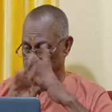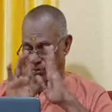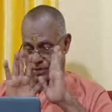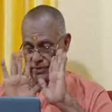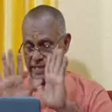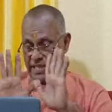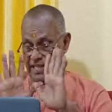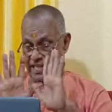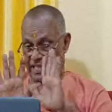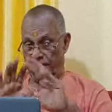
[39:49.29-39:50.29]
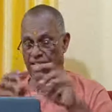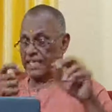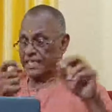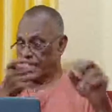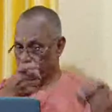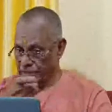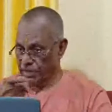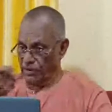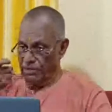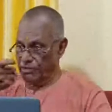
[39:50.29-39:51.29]
this was very clear. And that was
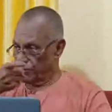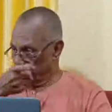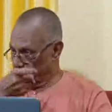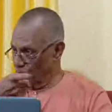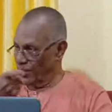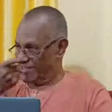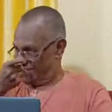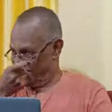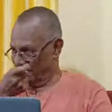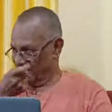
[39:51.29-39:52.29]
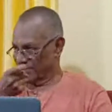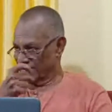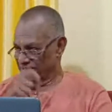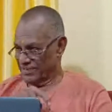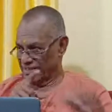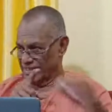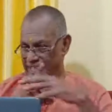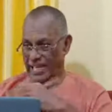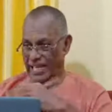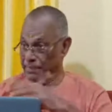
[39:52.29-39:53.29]
the one which was pulling us, This had
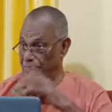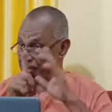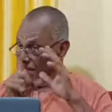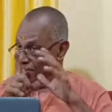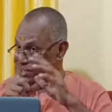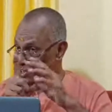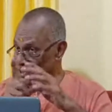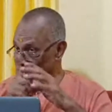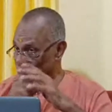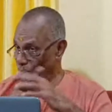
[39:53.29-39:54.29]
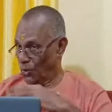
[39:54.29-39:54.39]
happened in 1964.